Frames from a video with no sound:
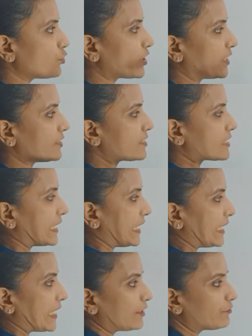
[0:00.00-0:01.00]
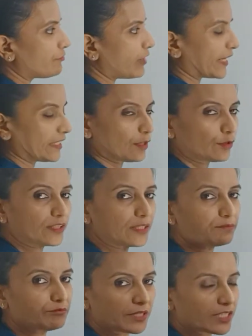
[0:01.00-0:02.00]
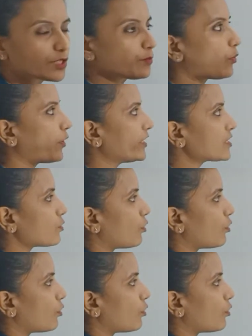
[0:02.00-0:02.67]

take a scale and find out the midpoints